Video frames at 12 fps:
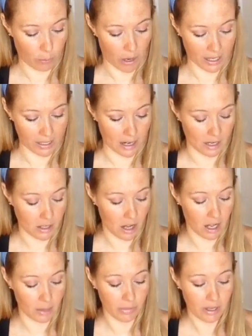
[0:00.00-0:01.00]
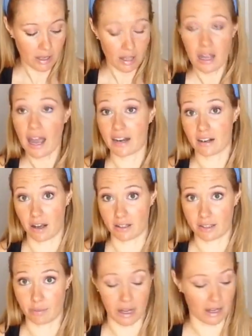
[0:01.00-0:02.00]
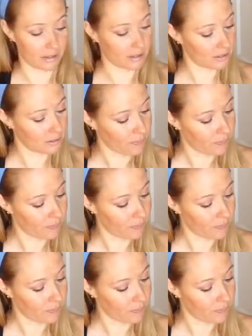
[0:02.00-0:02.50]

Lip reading: bragi.com and customize.